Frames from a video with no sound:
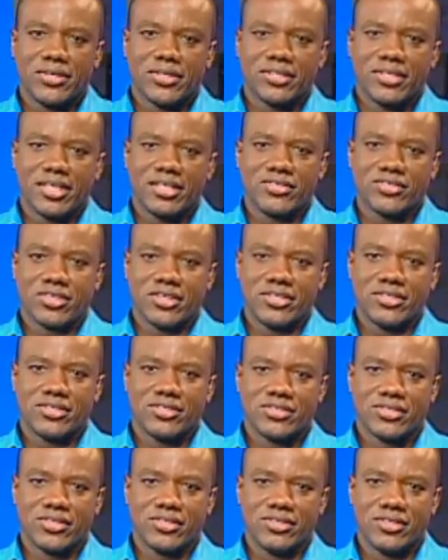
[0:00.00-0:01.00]
our
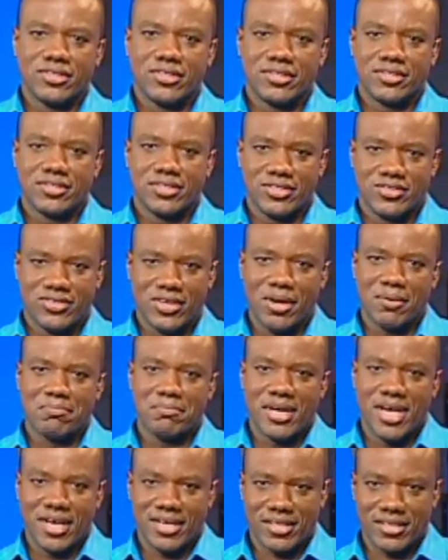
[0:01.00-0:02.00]
attention to the job
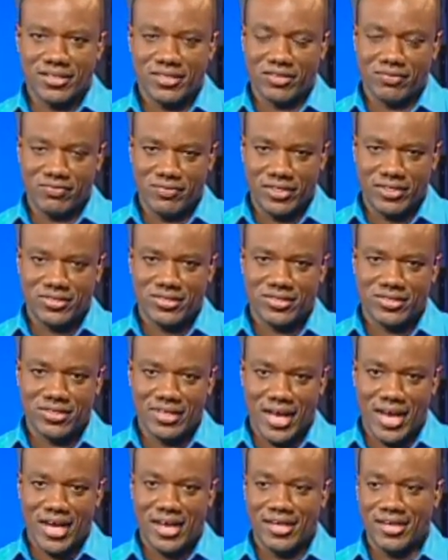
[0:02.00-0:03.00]
market, of which
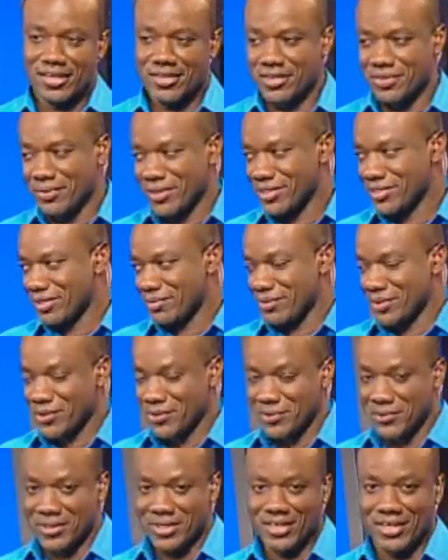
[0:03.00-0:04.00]
I and the rest of the
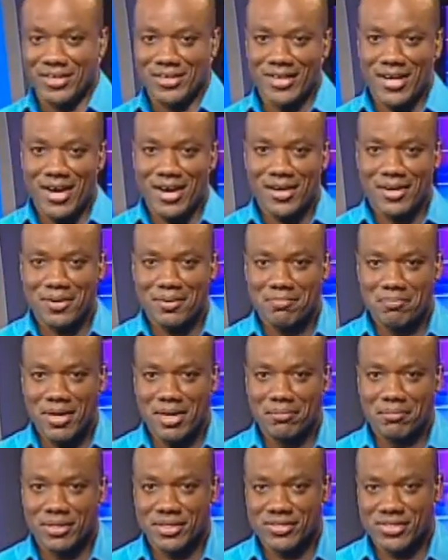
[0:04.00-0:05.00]
crew here are
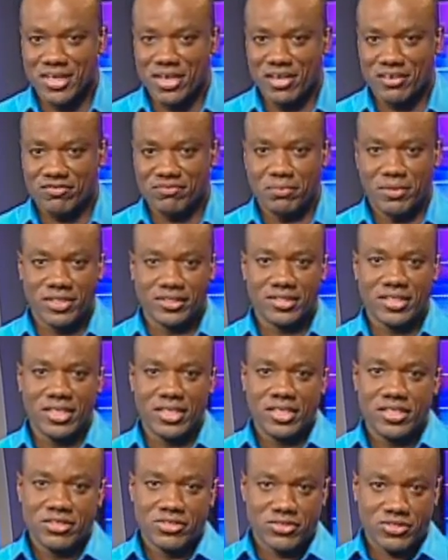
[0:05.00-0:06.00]
members of, but
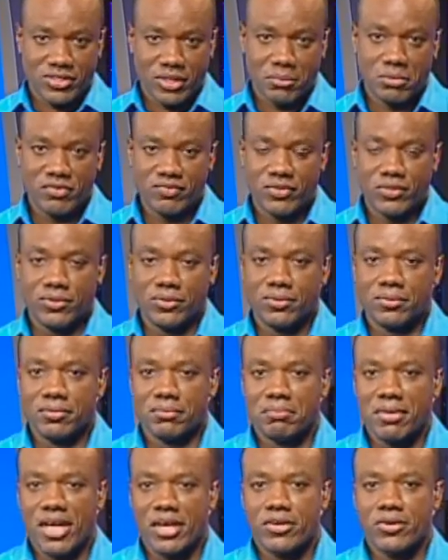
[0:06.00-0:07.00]
some of you
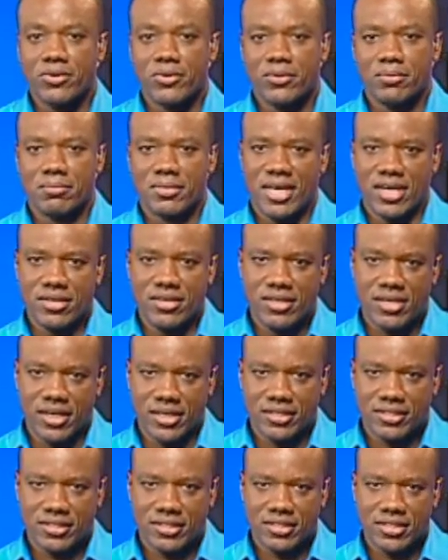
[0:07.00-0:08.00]
back home are
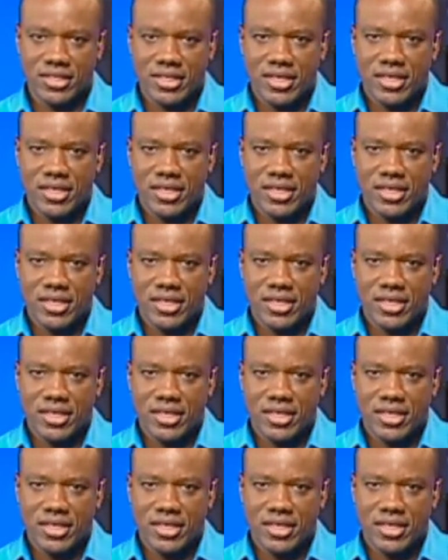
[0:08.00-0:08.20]
not.